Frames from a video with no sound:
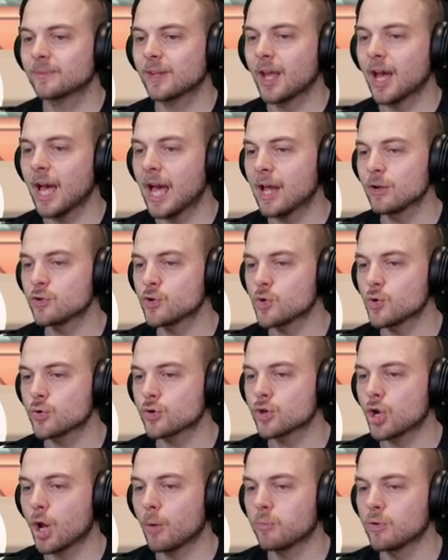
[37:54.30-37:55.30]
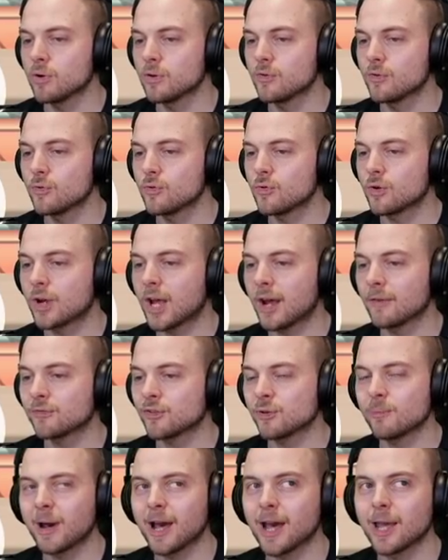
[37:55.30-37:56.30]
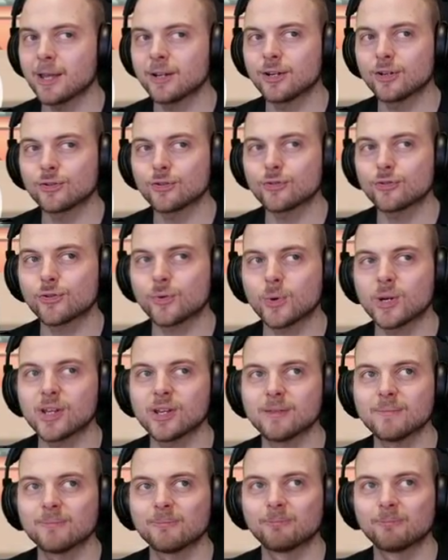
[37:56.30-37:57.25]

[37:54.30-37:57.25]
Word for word: And you, Sobble, look after my little squiddy.